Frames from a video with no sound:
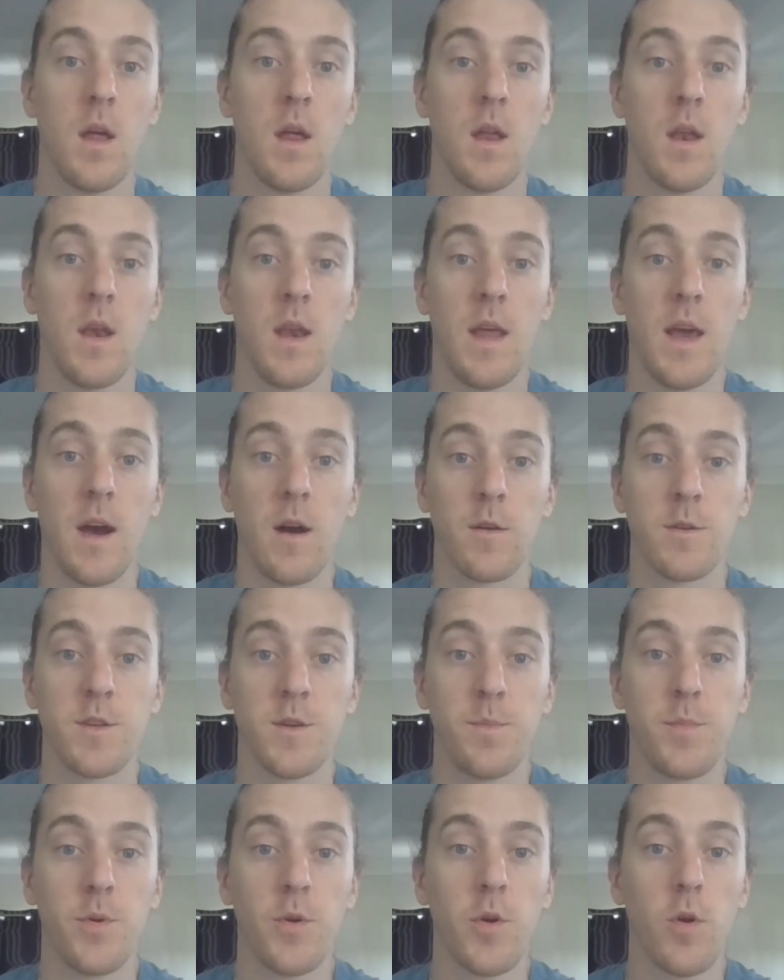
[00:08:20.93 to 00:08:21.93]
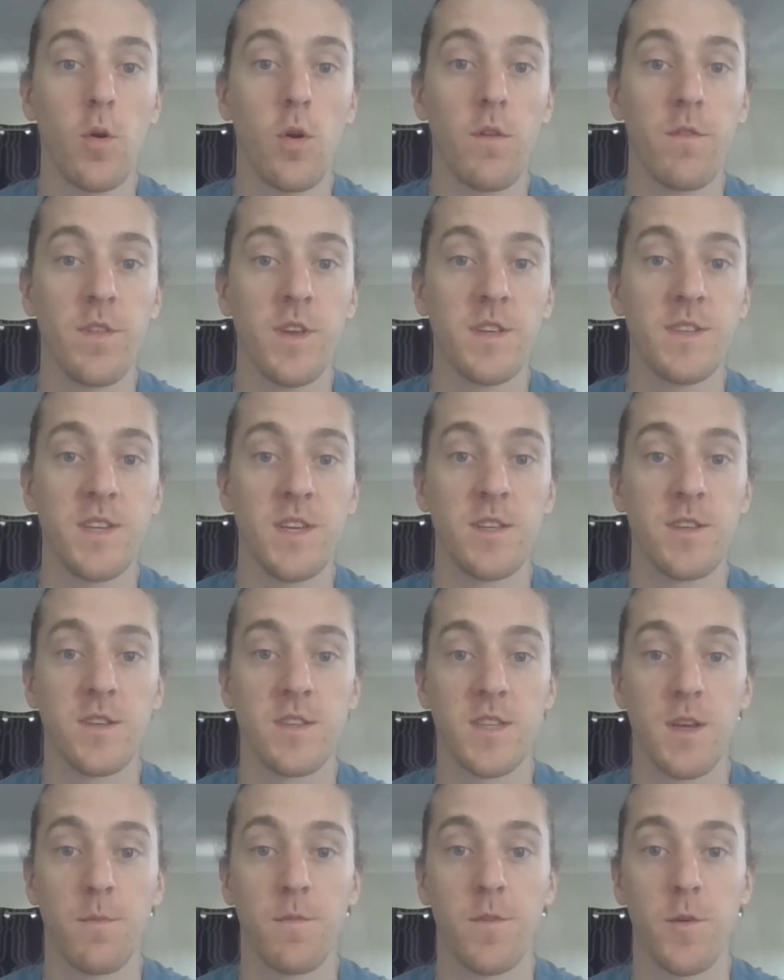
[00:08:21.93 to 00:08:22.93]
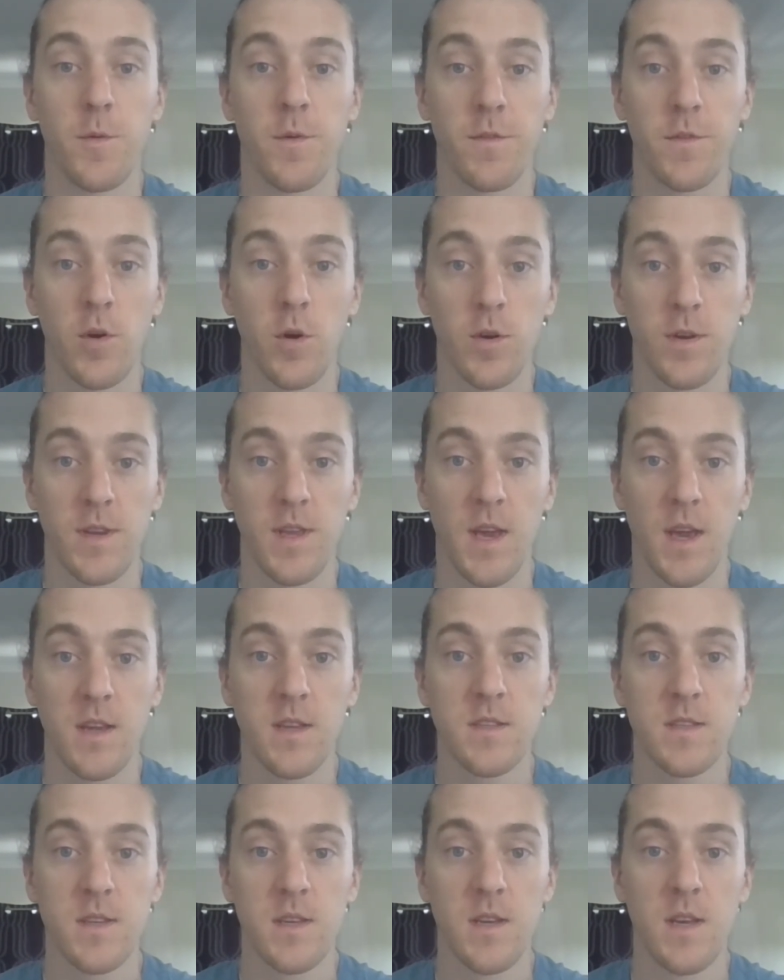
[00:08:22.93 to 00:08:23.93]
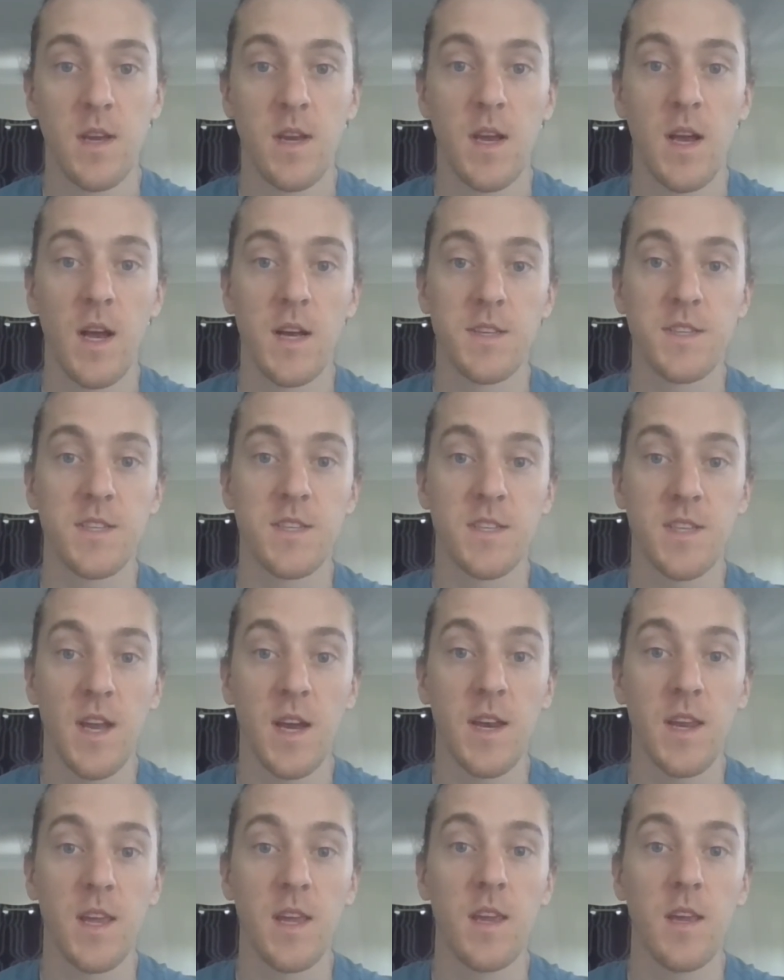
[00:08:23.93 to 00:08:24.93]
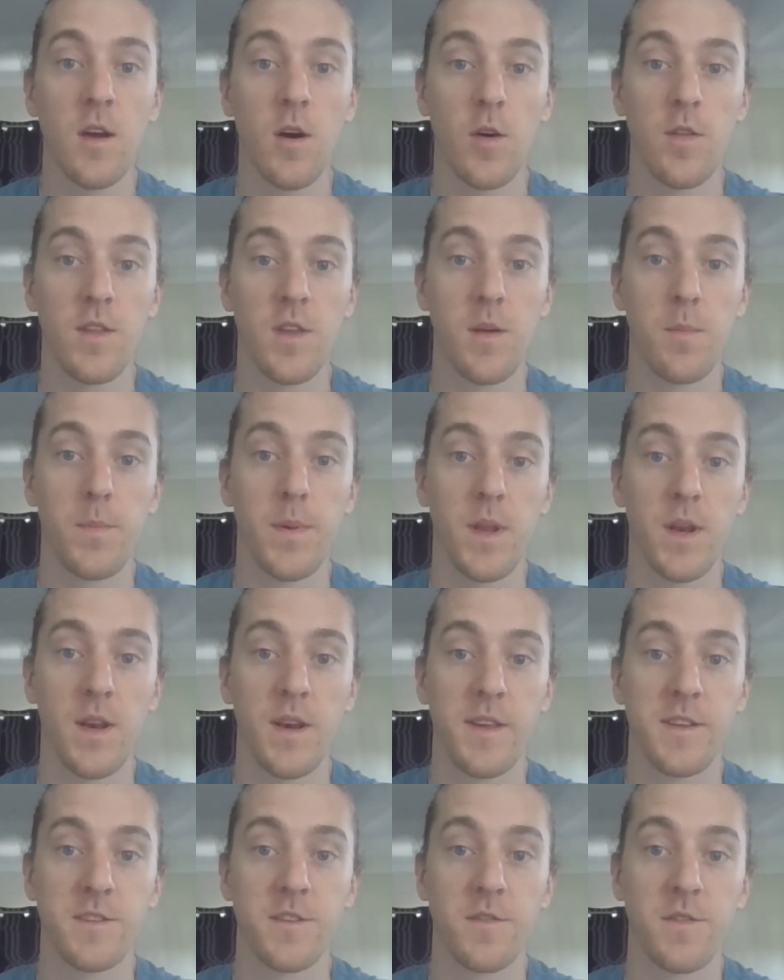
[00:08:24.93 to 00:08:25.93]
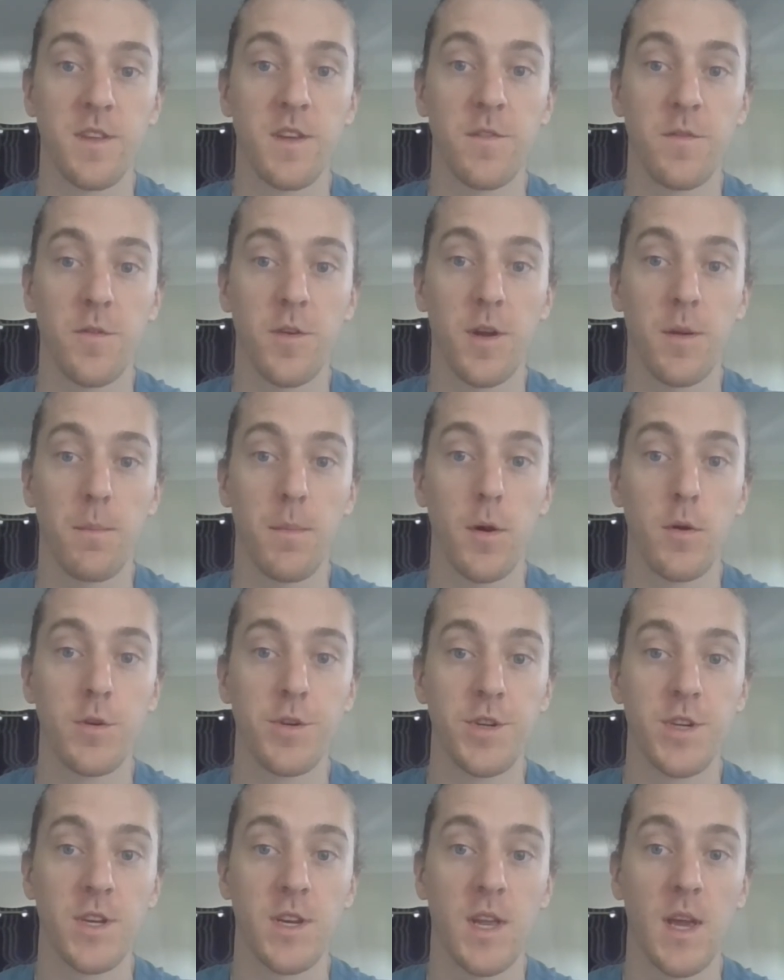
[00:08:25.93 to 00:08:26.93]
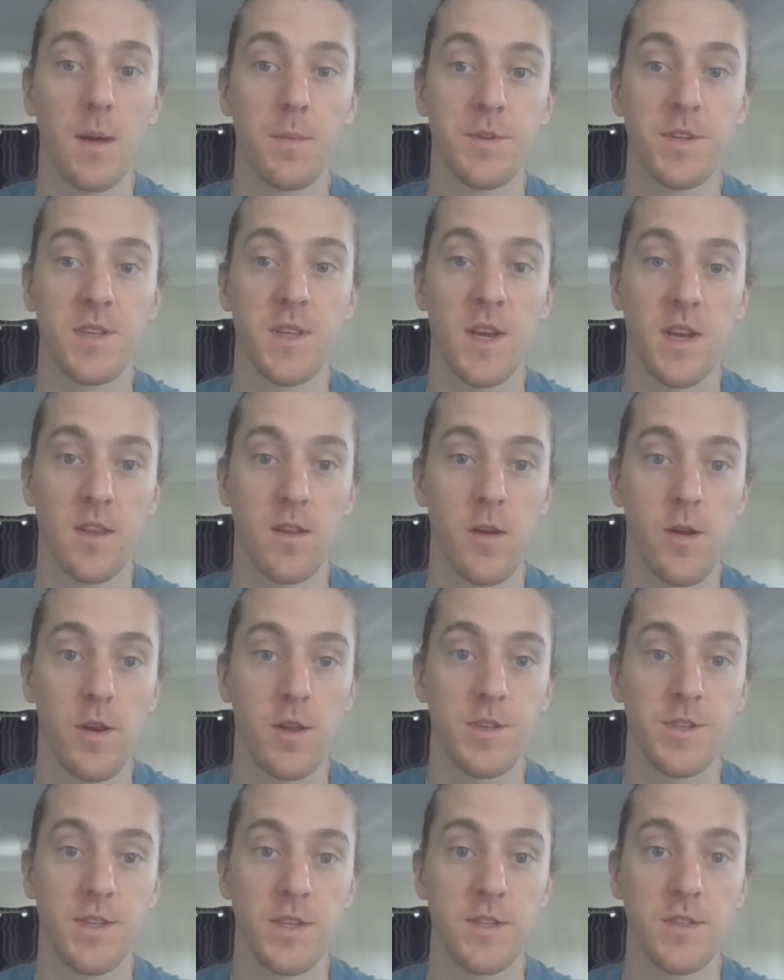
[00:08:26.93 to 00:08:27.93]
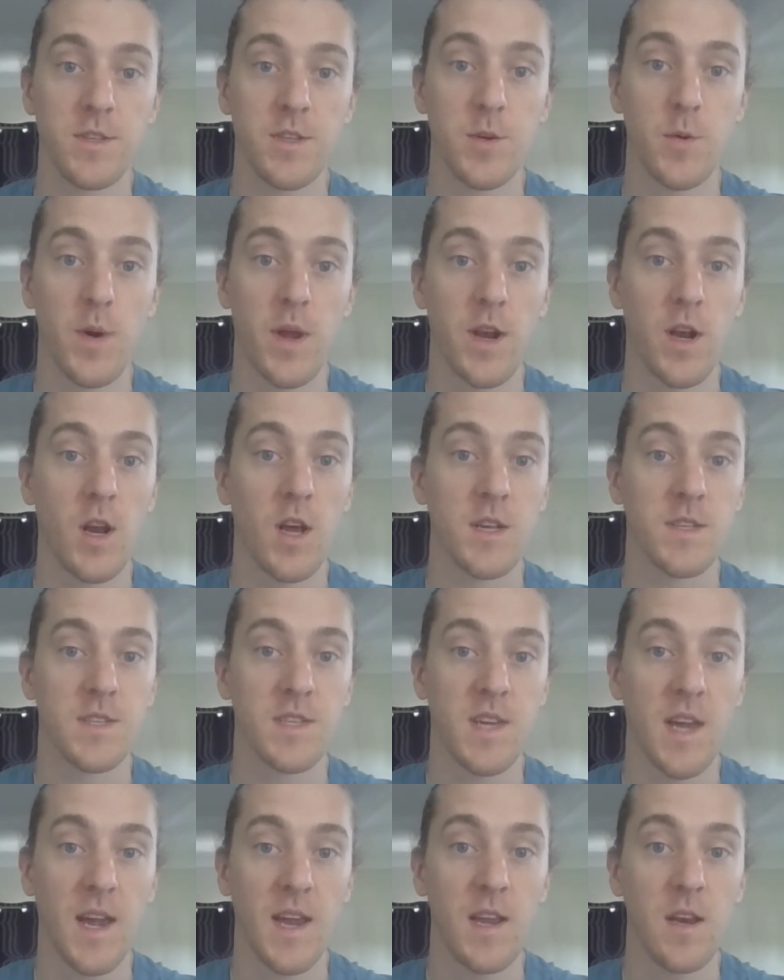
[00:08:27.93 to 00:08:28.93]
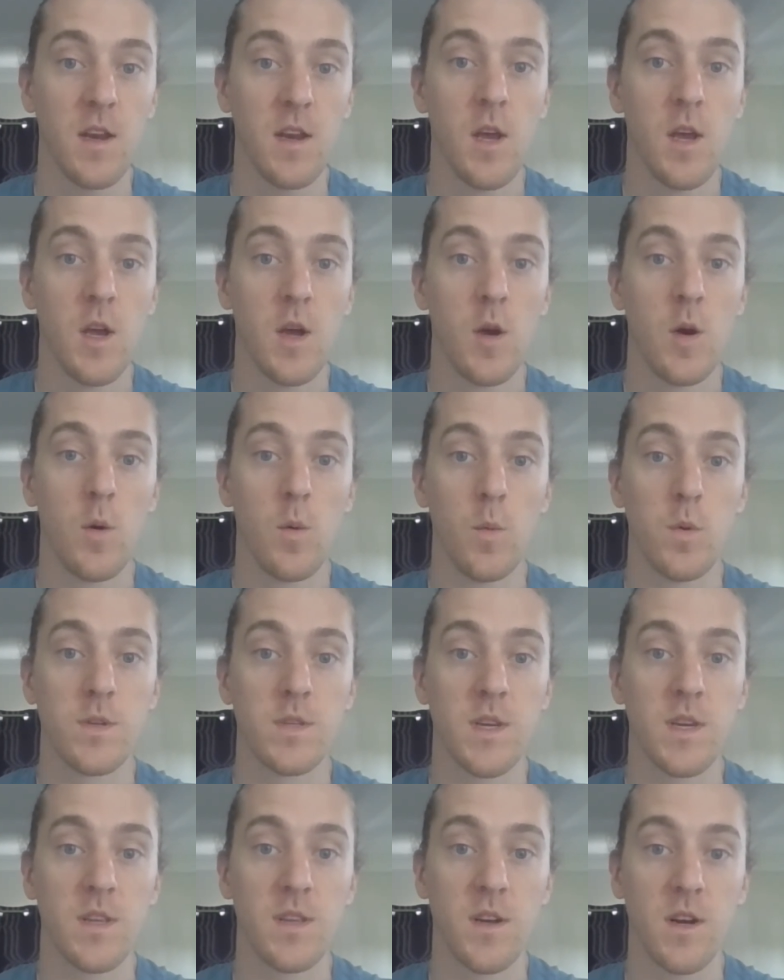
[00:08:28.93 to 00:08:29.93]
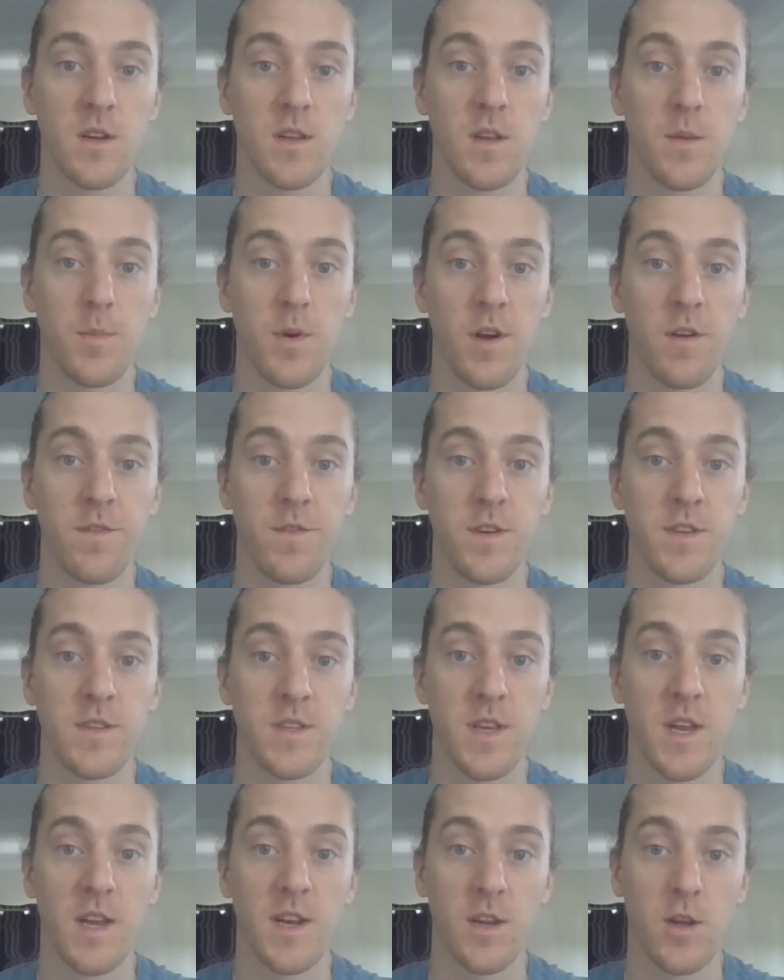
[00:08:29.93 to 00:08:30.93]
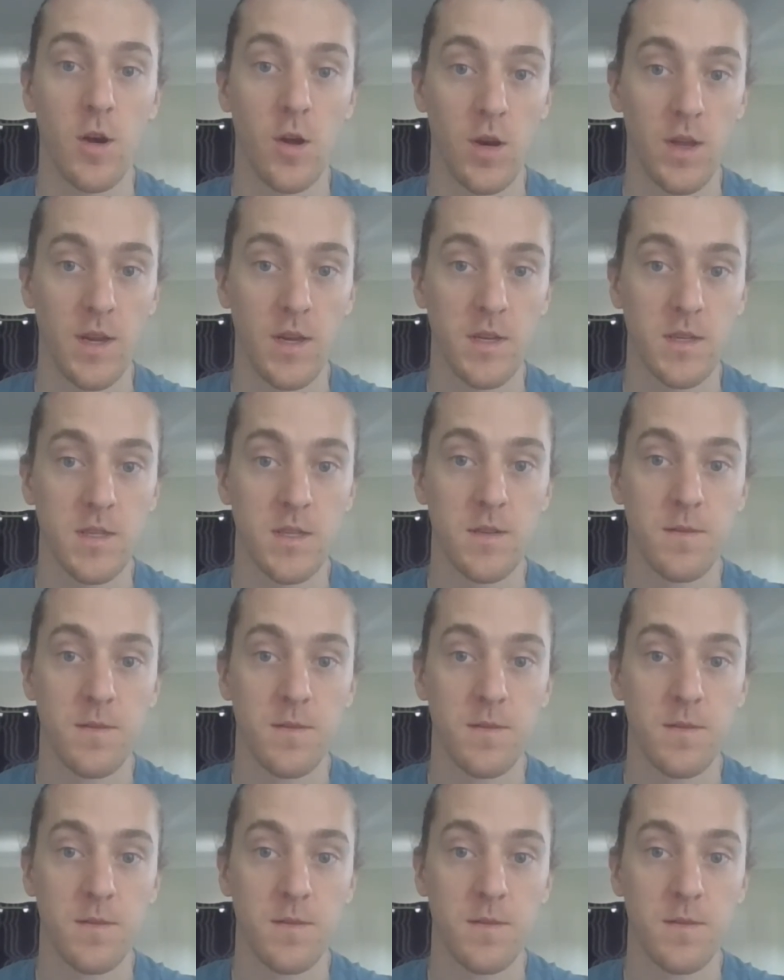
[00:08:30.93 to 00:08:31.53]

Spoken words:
Now, to put all of this into some form of context, a study on the abilities of differing motion capture technologies to analyse gait was conducted by Pfister and colleagues.